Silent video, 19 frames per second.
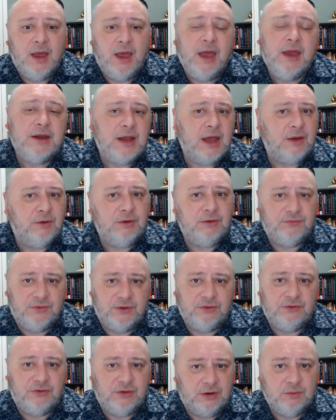and how it
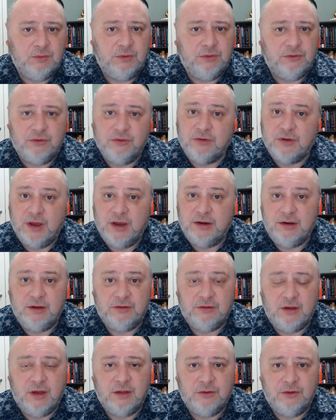fits in with society's
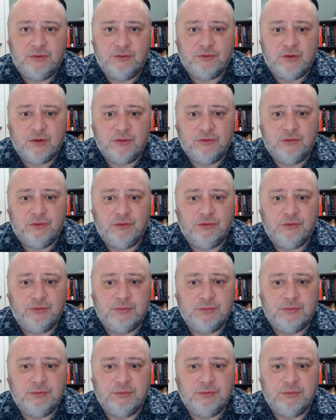other structures.